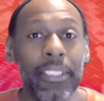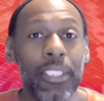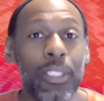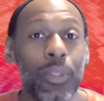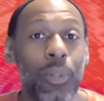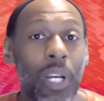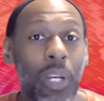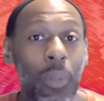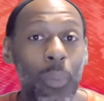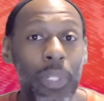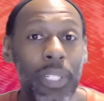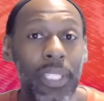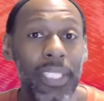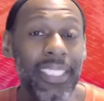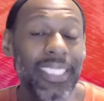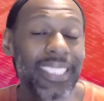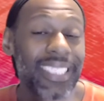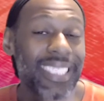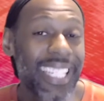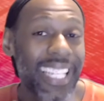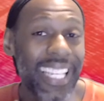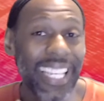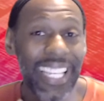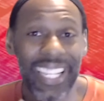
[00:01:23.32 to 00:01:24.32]
Do I want to
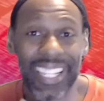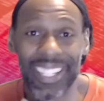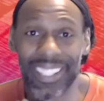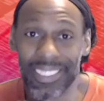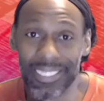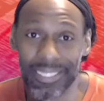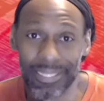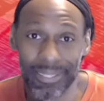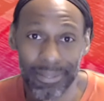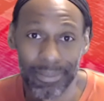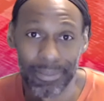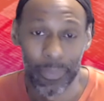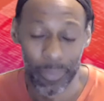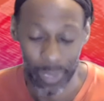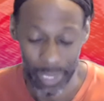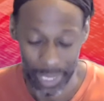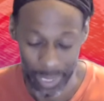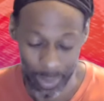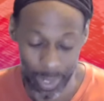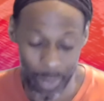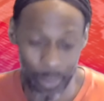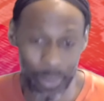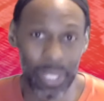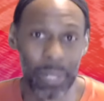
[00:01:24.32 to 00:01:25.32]
sing?
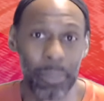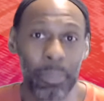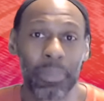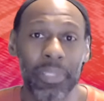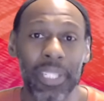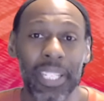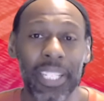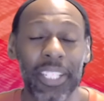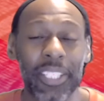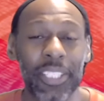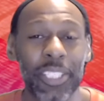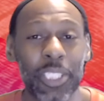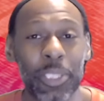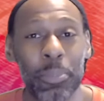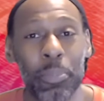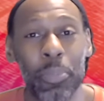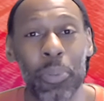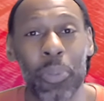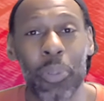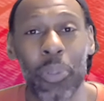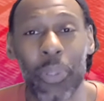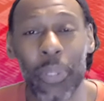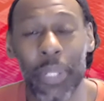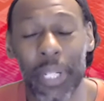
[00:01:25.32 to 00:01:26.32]
Do I want to play a
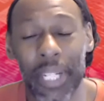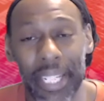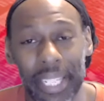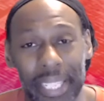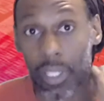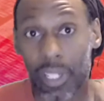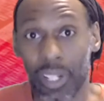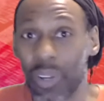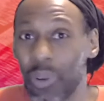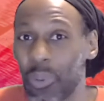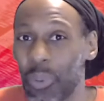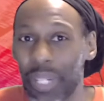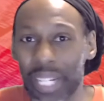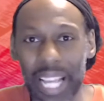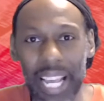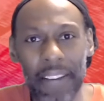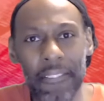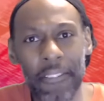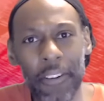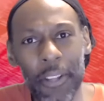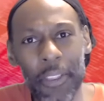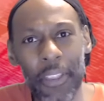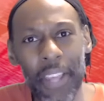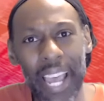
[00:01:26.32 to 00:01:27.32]
sport?
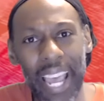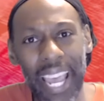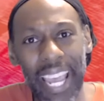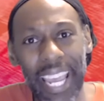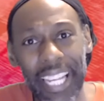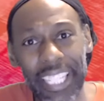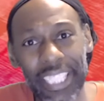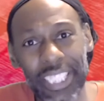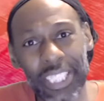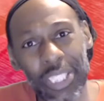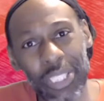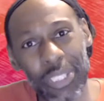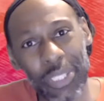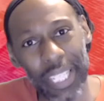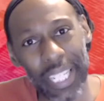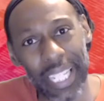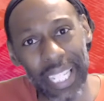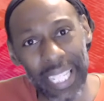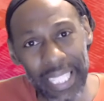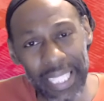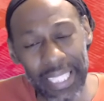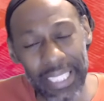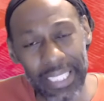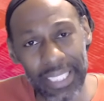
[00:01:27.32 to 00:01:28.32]
Whatever the answer
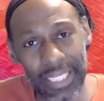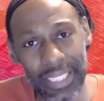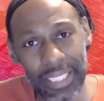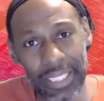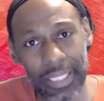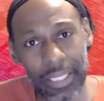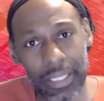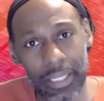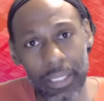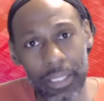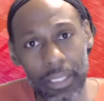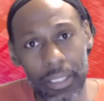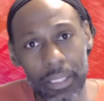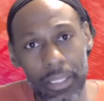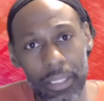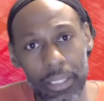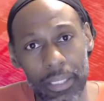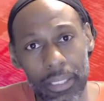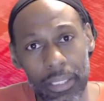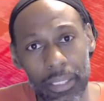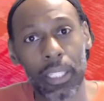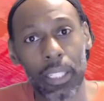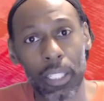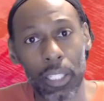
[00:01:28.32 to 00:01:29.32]
is,
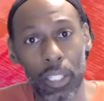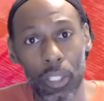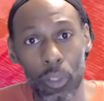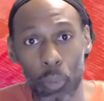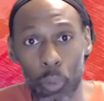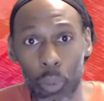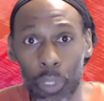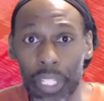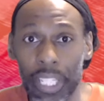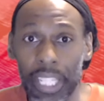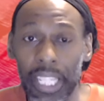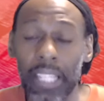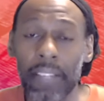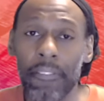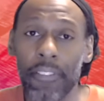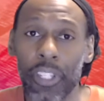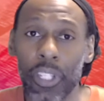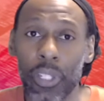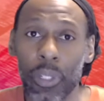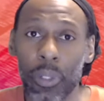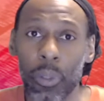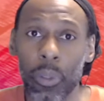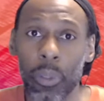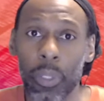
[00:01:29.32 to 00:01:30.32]
will give
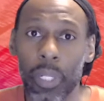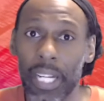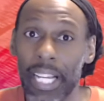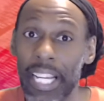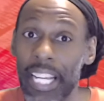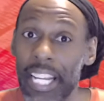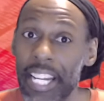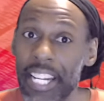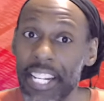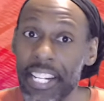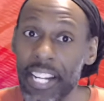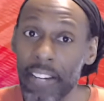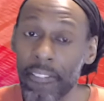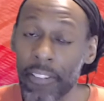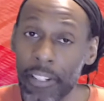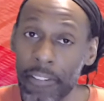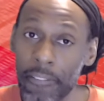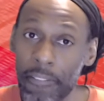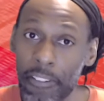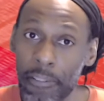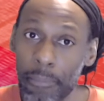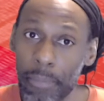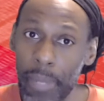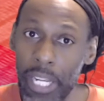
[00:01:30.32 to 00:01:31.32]
you enough
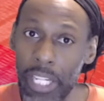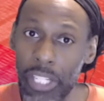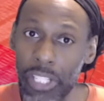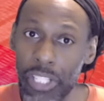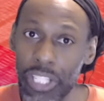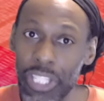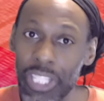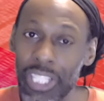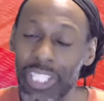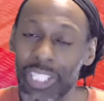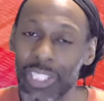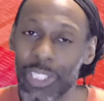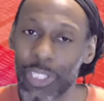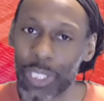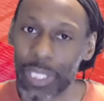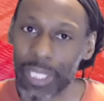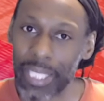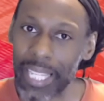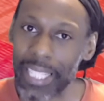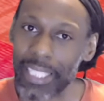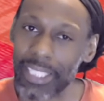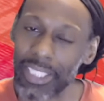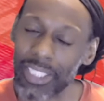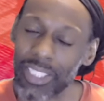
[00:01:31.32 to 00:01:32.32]
information to
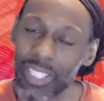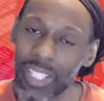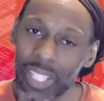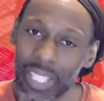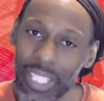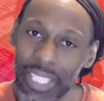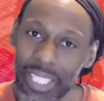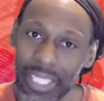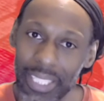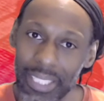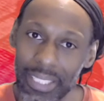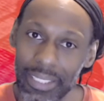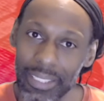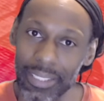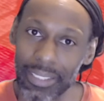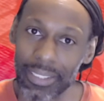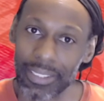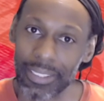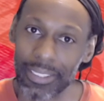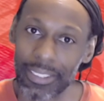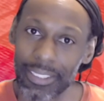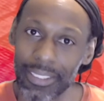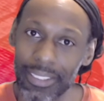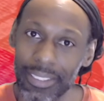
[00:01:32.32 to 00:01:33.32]
get started.
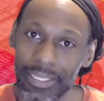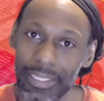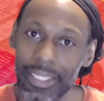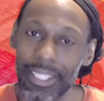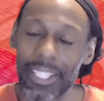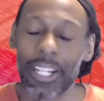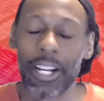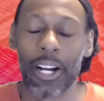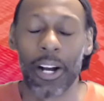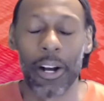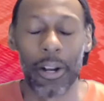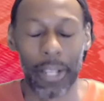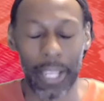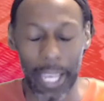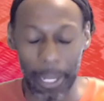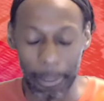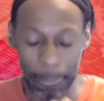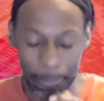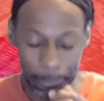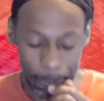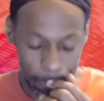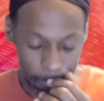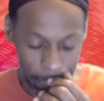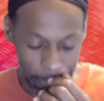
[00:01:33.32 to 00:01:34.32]
Okay.
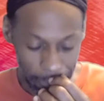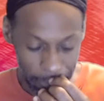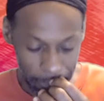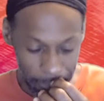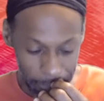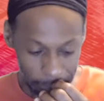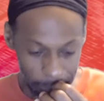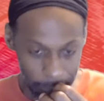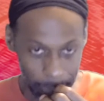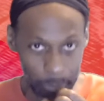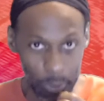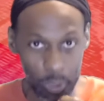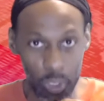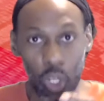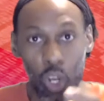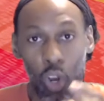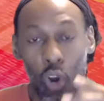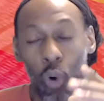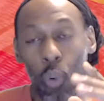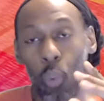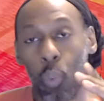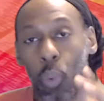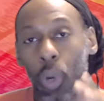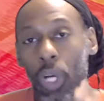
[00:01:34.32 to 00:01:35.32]

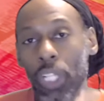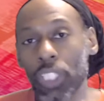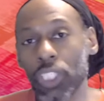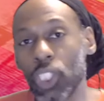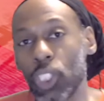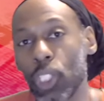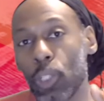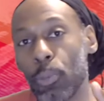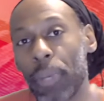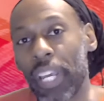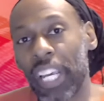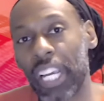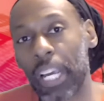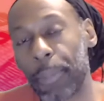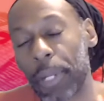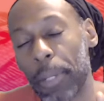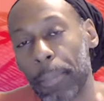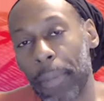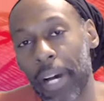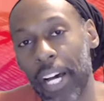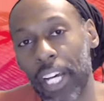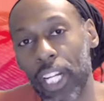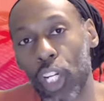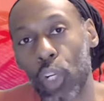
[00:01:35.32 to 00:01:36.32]
Once you make up your
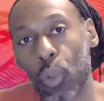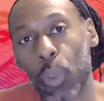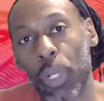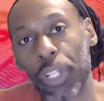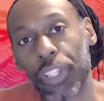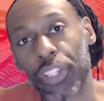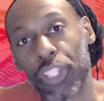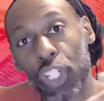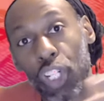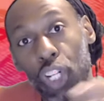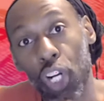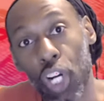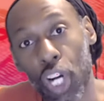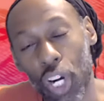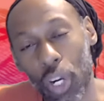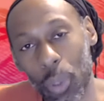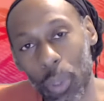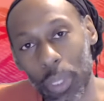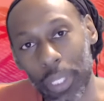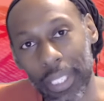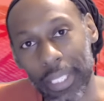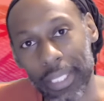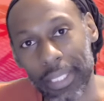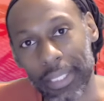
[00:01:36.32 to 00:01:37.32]
mind on what the
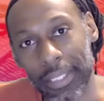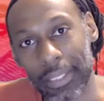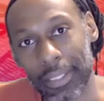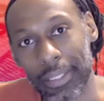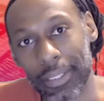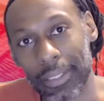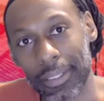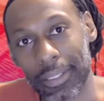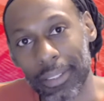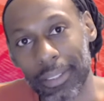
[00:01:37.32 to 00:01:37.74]
goal is,